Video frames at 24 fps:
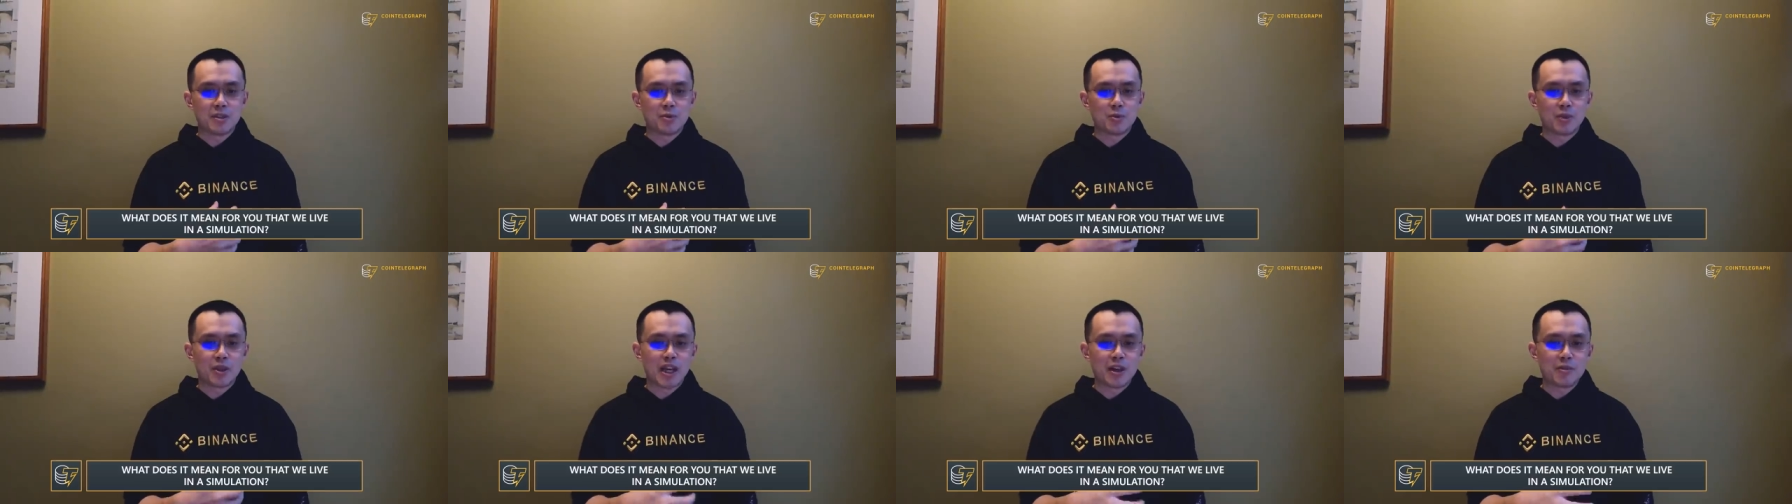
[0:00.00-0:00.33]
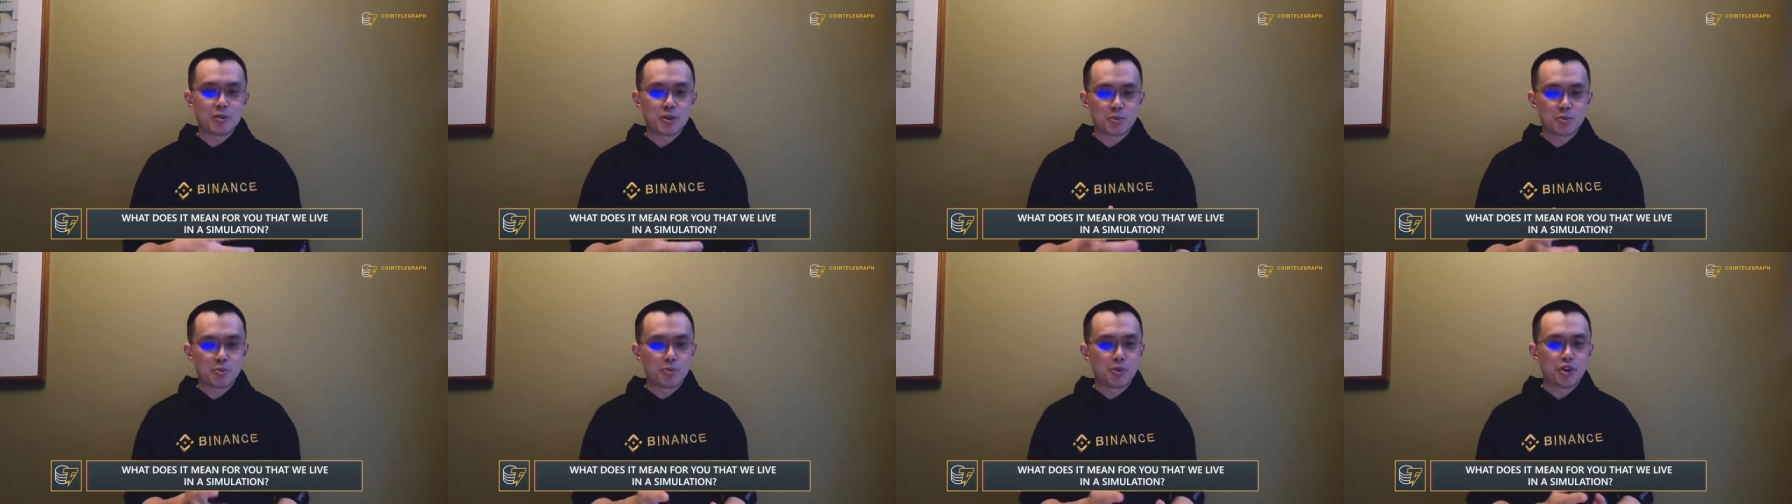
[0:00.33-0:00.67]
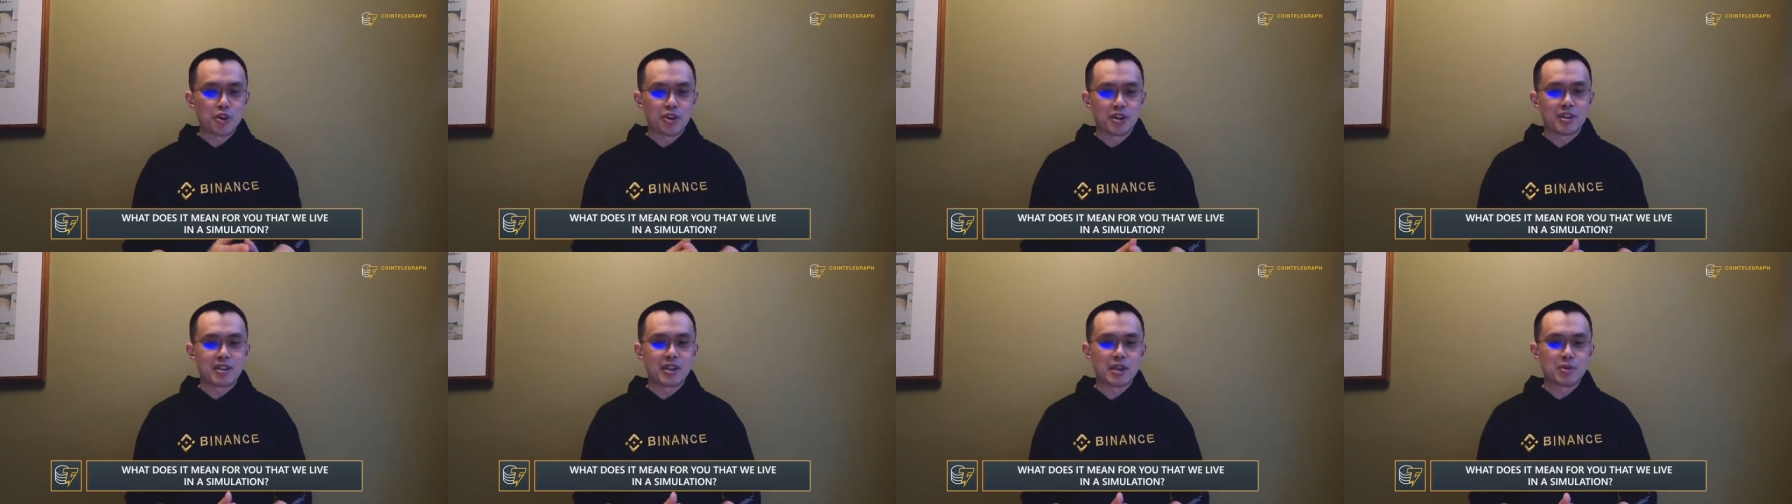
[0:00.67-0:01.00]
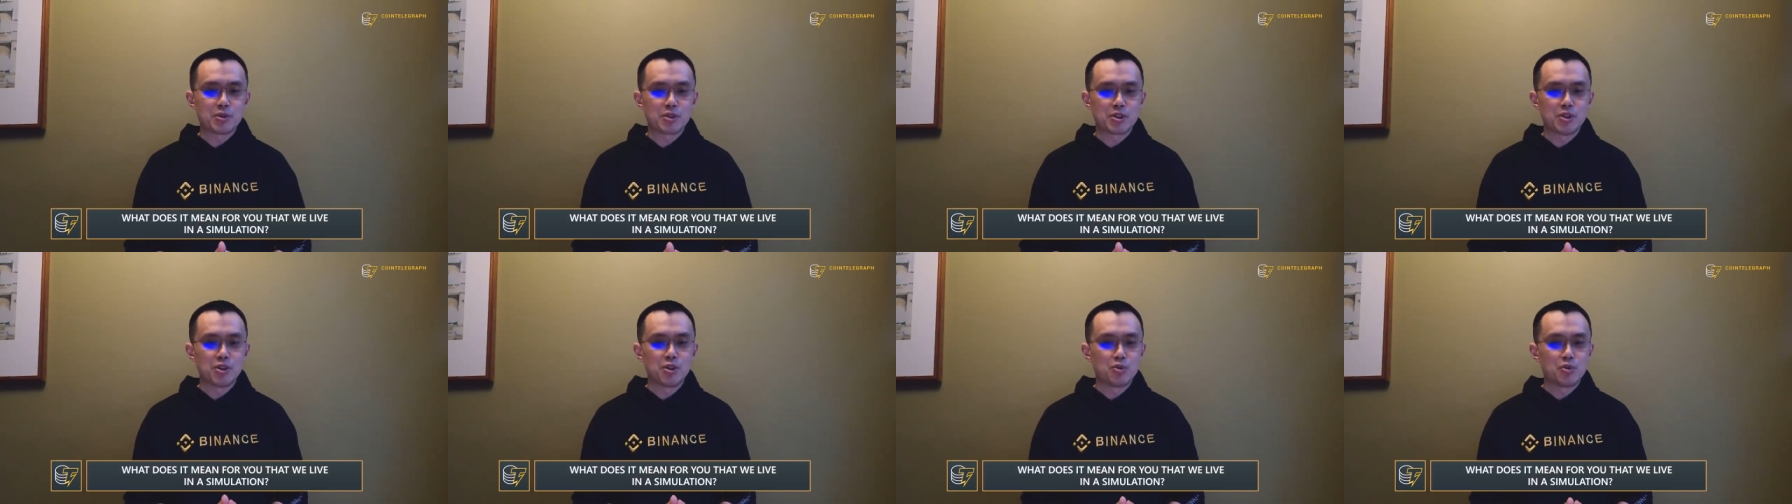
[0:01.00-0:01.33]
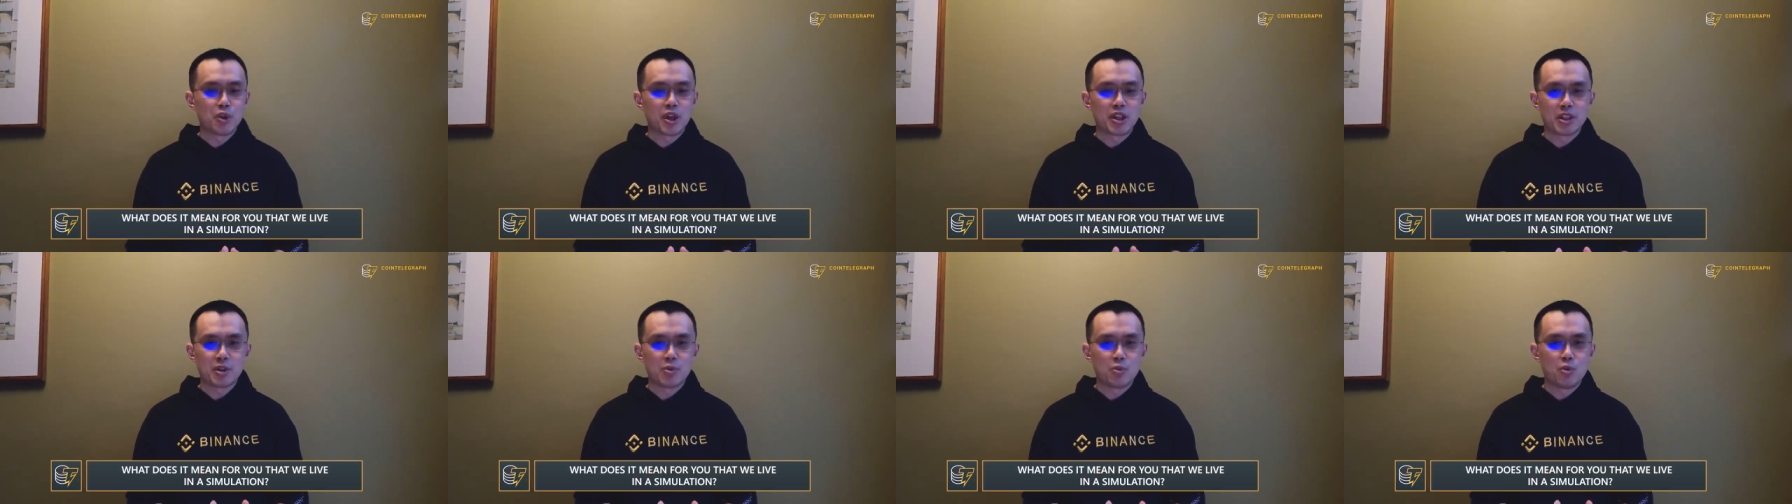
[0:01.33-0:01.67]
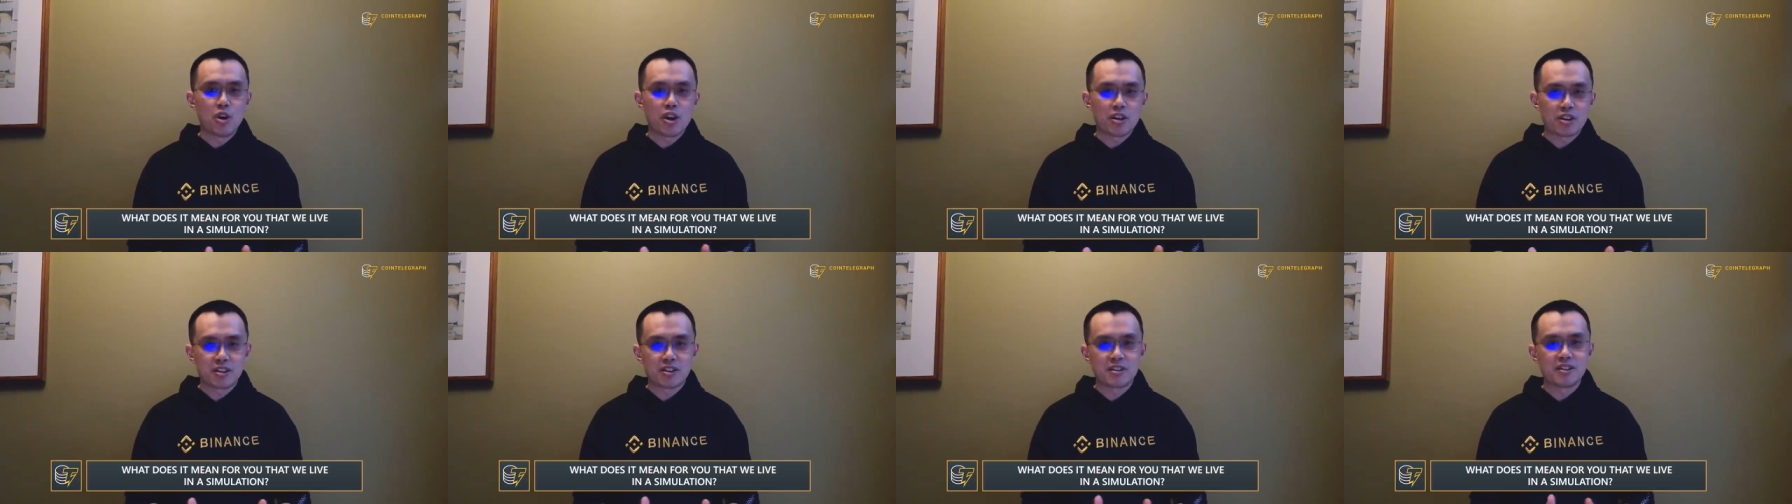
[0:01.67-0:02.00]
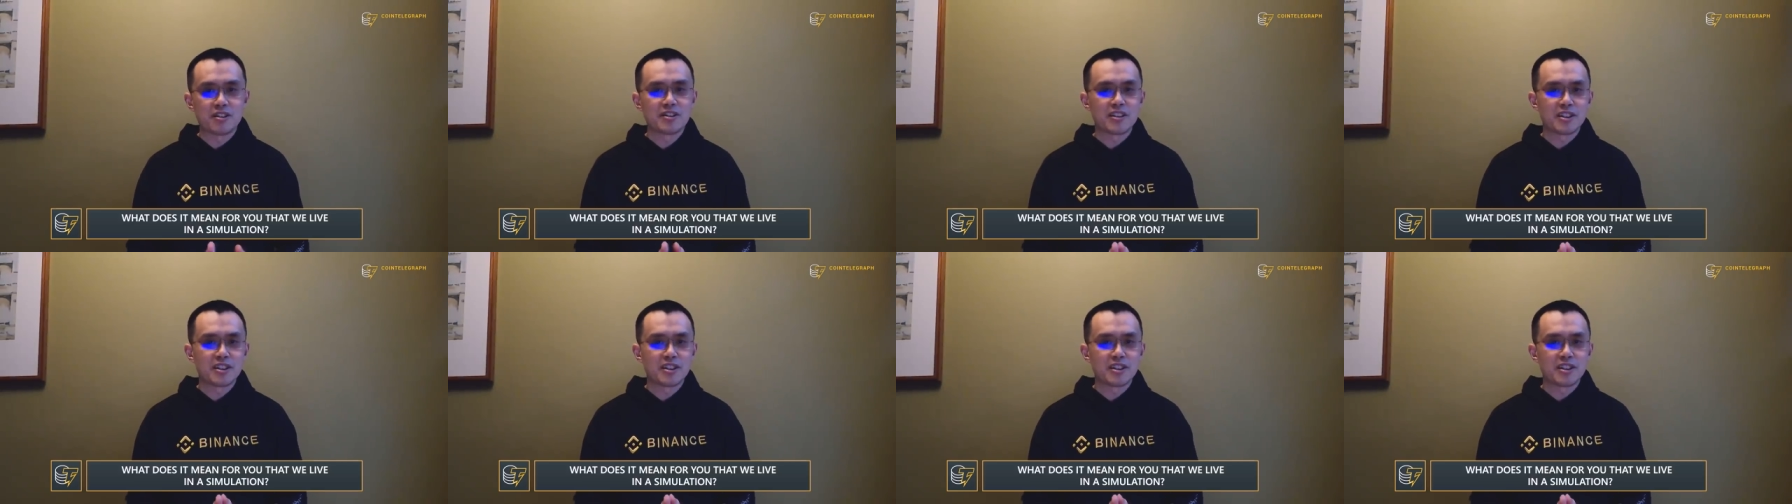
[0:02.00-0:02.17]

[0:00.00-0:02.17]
uh, when I was born, there was no running water.